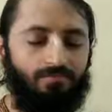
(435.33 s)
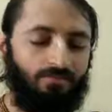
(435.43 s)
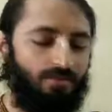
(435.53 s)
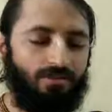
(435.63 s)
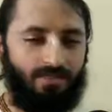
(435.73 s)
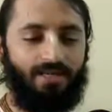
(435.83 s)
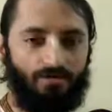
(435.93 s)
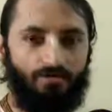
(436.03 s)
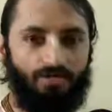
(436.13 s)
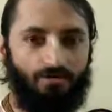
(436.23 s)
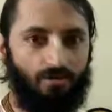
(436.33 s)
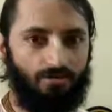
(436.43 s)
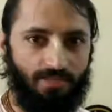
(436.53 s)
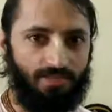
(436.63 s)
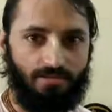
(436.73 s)
just chant 24
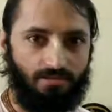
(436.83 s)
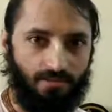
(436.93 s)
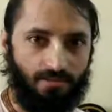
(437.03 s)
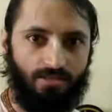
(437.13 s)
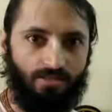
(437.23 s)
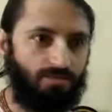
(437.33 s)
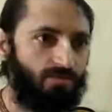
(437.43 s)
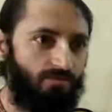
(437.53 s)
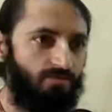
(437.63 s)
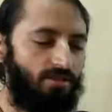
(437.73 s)
hours, that's it.